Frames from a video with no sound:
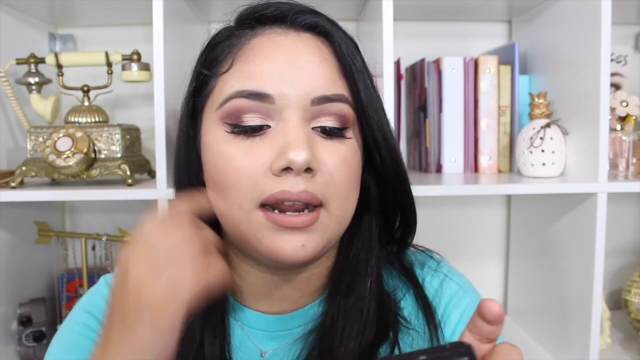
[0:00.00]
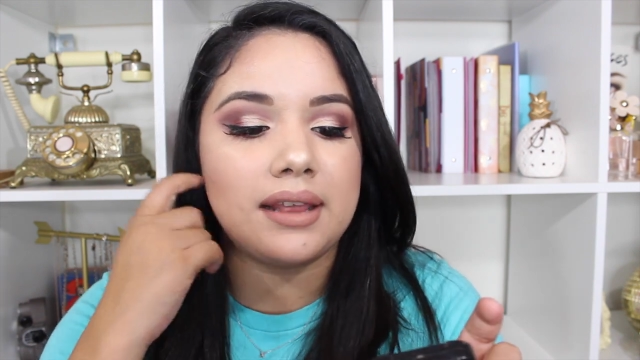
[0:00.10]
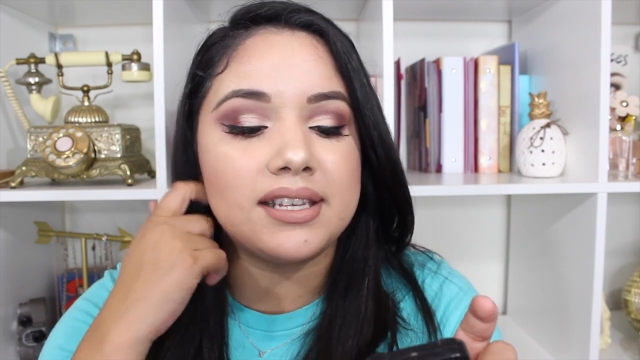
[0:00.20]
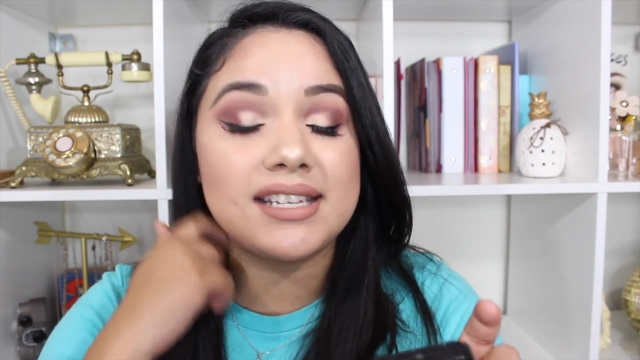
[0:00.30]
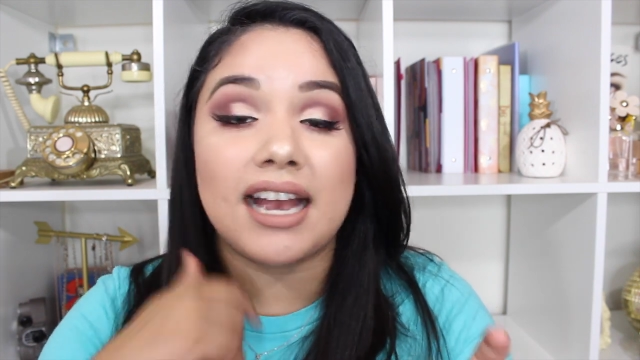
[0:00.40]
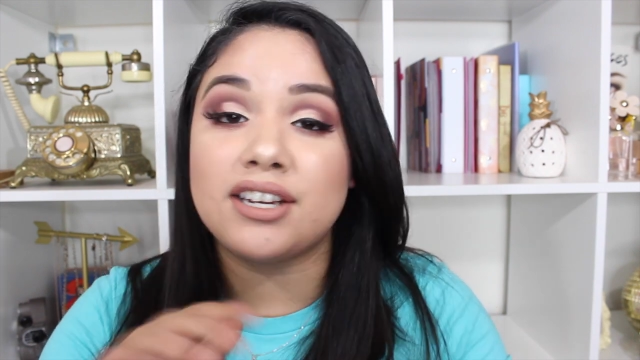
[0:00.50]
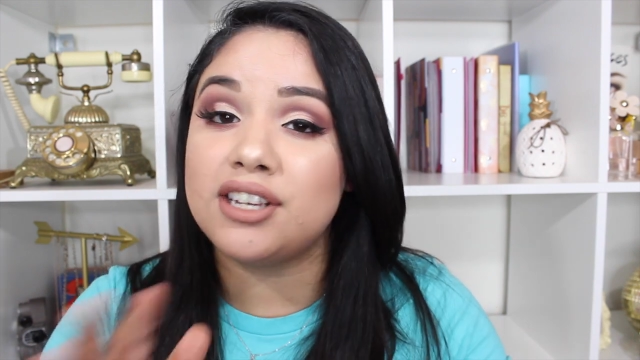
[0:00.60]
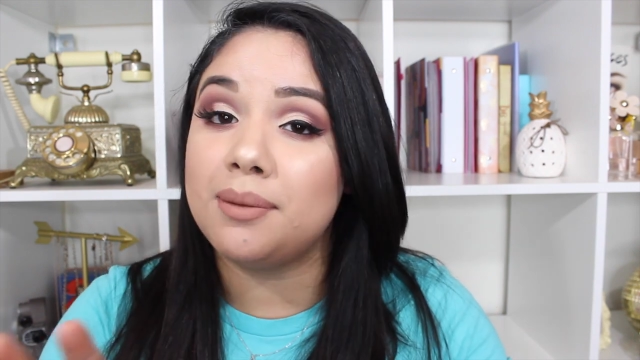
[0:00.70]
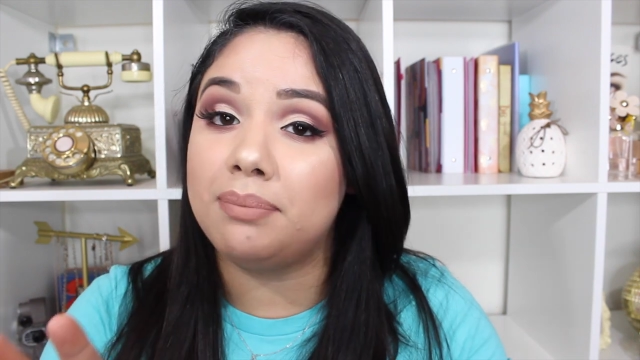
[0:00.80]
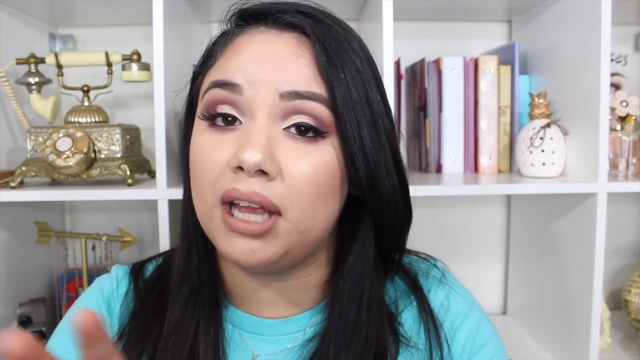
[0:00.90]
This is
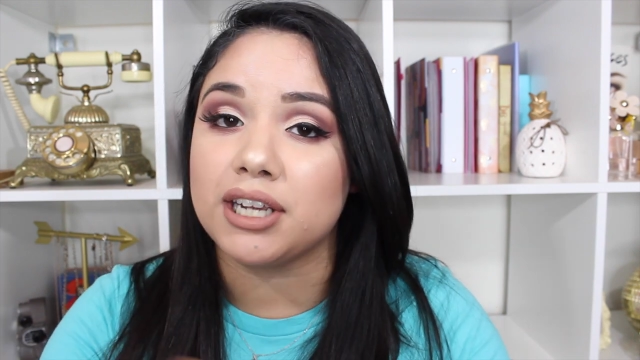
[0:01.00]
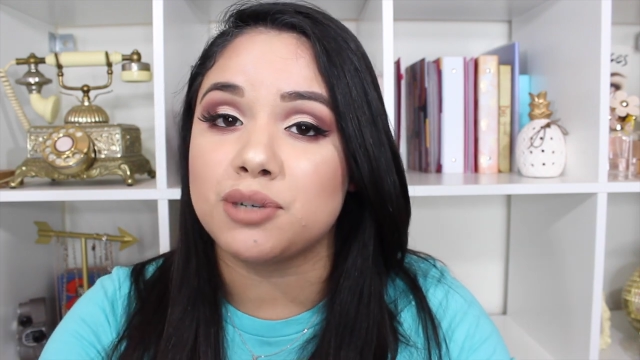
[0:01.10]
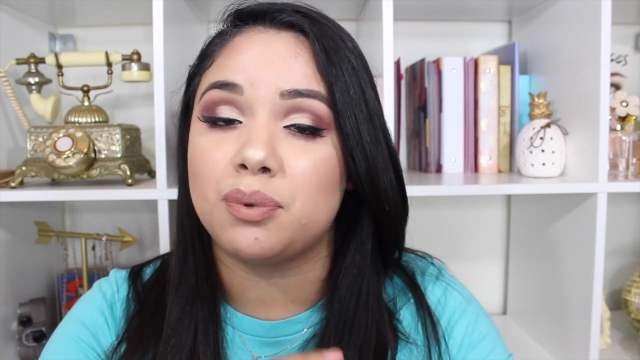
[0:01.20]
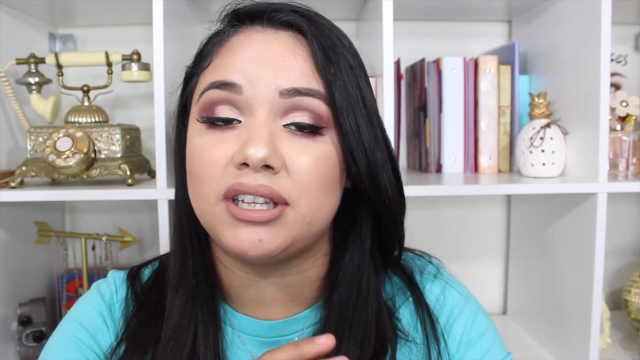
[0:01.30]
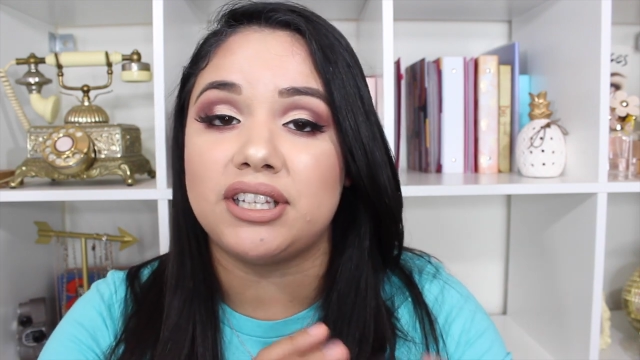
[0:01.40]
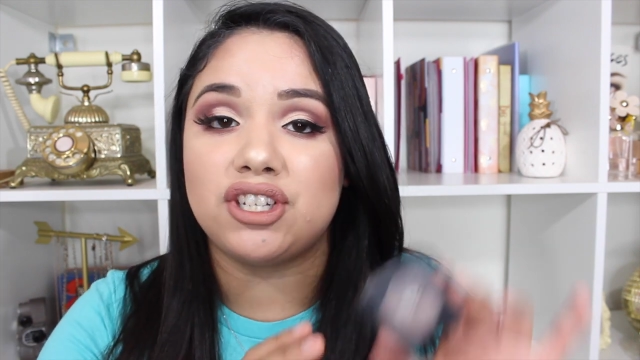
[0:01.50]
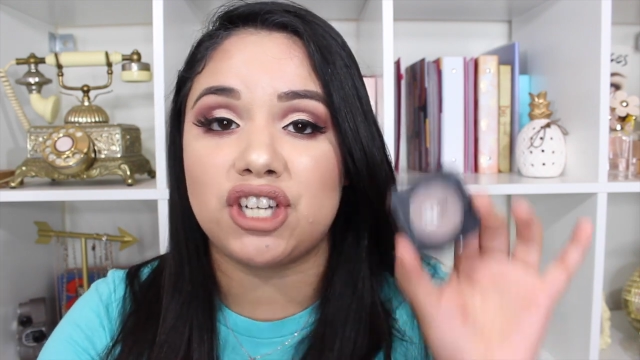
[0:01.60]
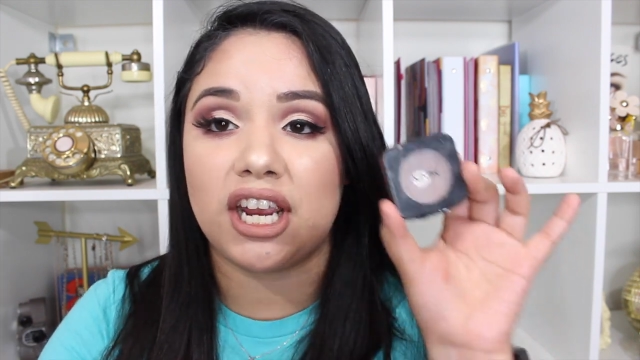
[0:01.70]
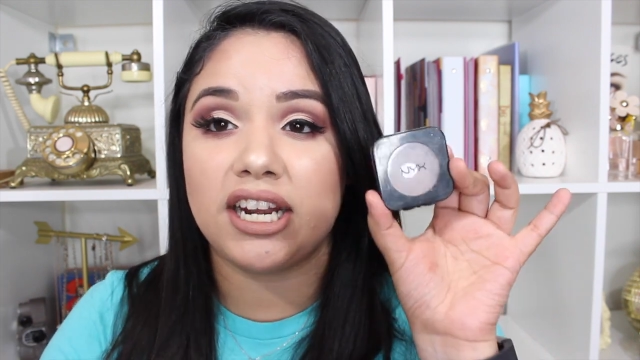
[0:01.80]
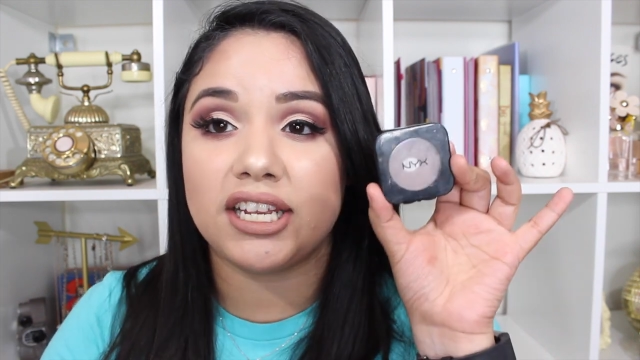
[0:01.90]
actually a blush, but the
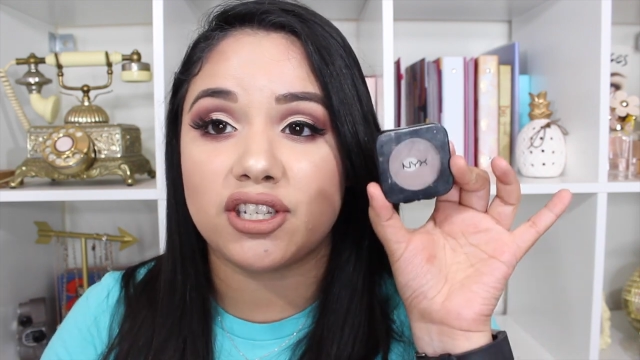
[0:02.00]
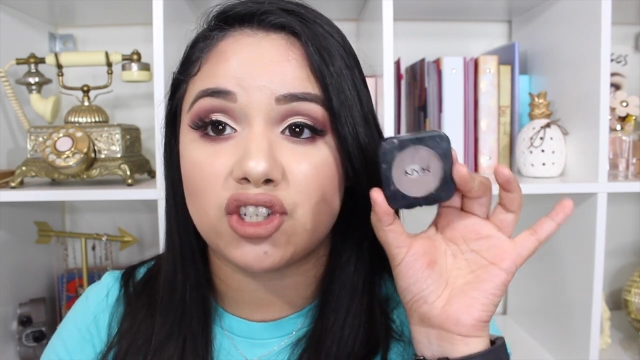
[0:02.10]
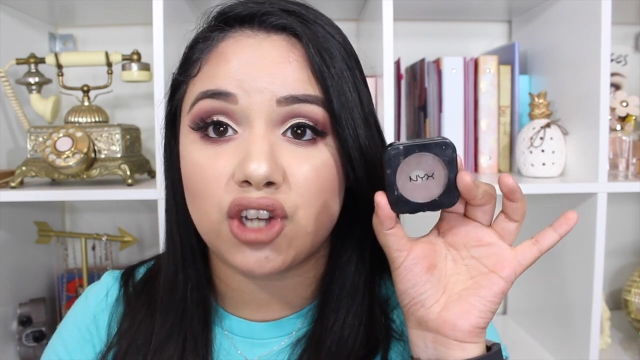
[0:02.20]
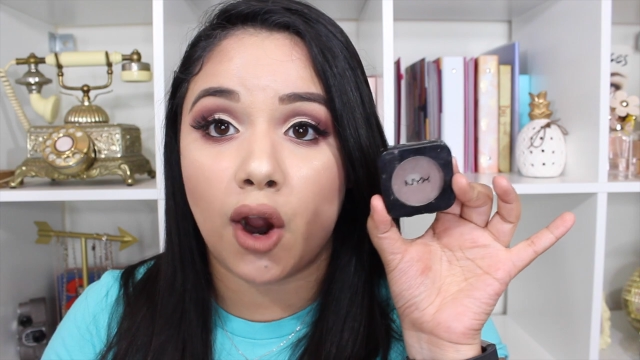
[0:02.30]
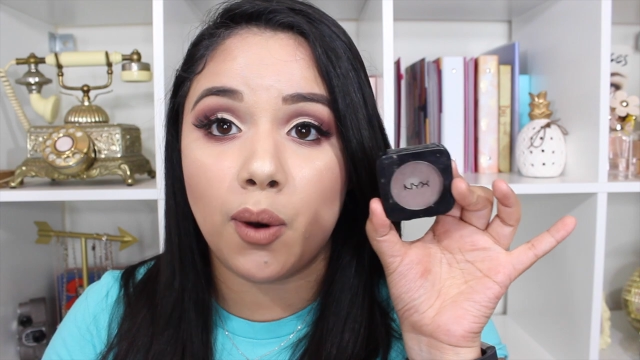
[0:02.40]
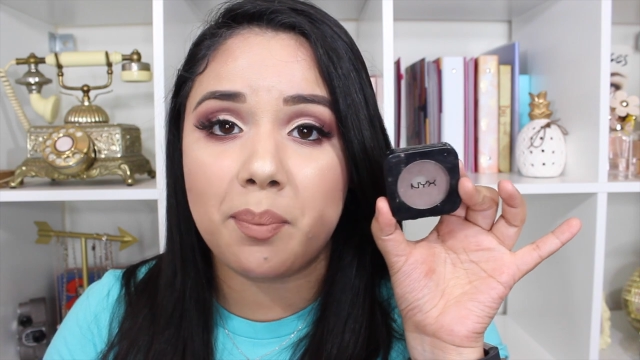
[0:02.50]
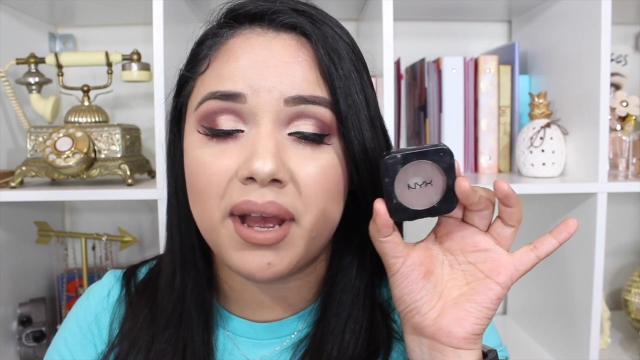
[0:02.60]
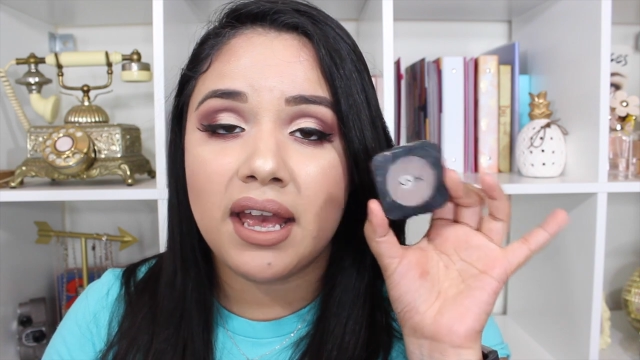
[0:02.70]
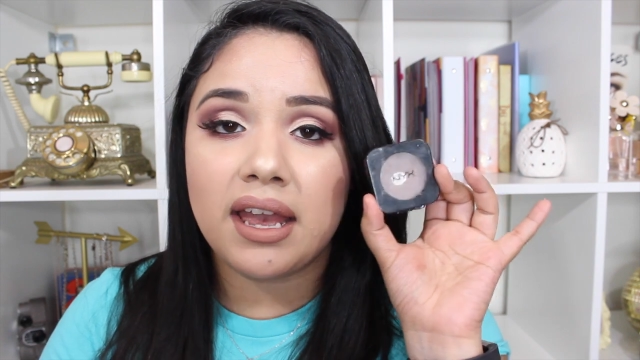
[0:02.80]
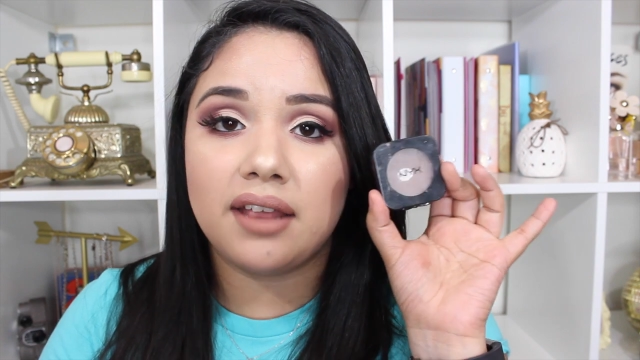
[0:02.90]
shade is
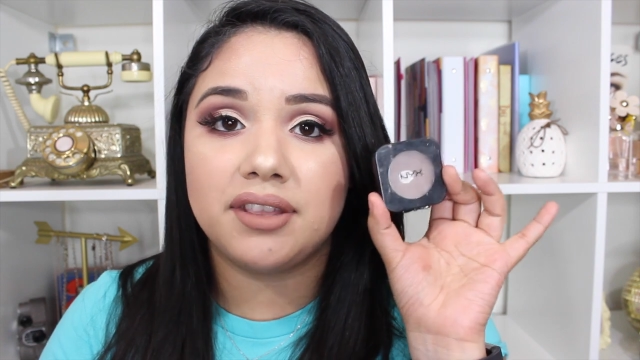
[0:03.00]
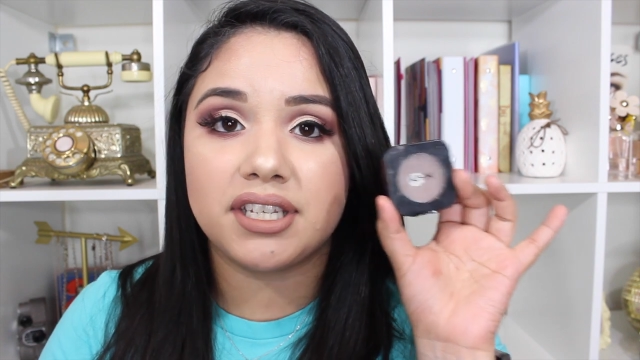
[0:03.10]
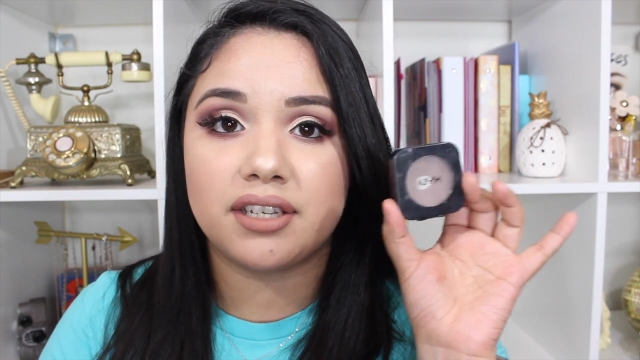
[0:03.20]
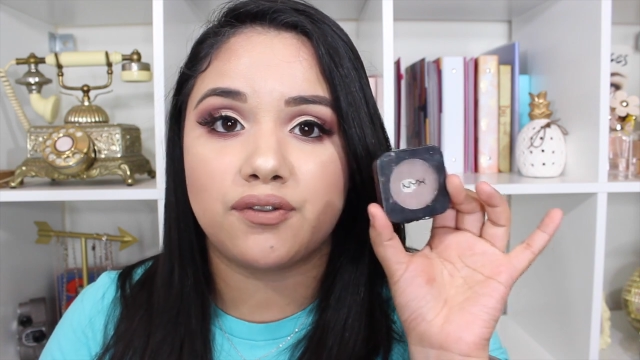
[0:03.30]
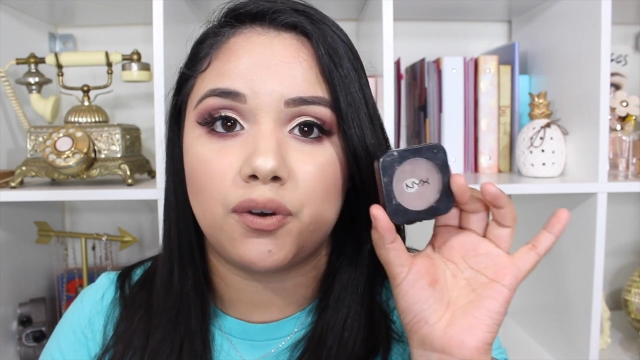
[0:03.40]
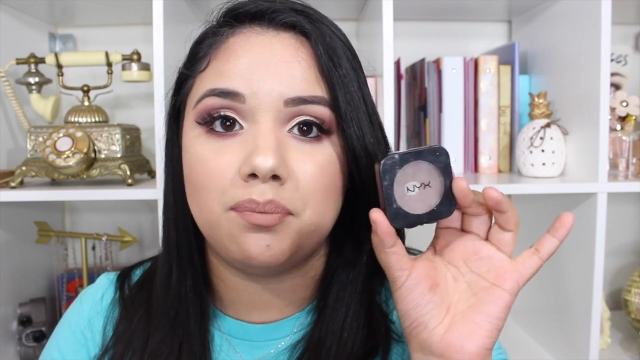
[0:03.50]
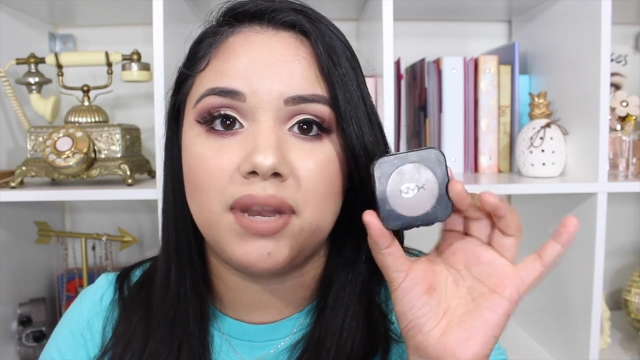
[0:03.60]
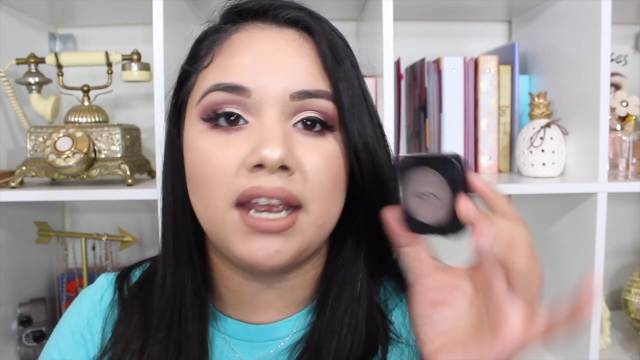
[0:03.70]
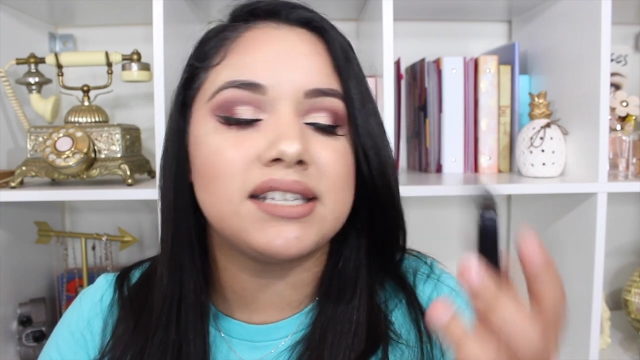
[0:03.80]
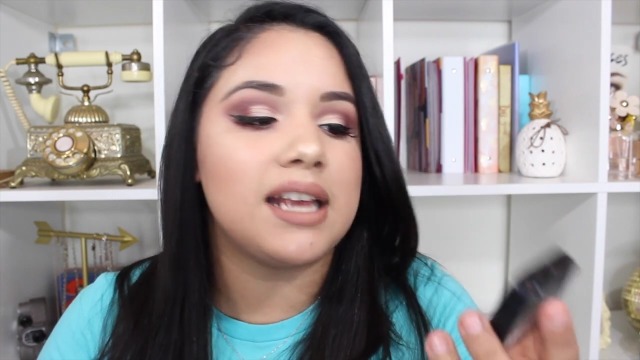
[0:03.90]
Taupe, and this is
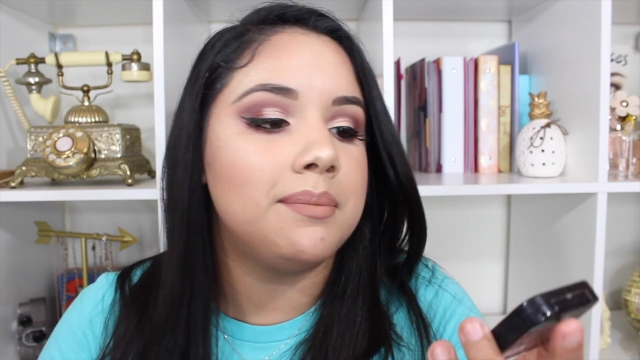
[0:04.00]
from NYX.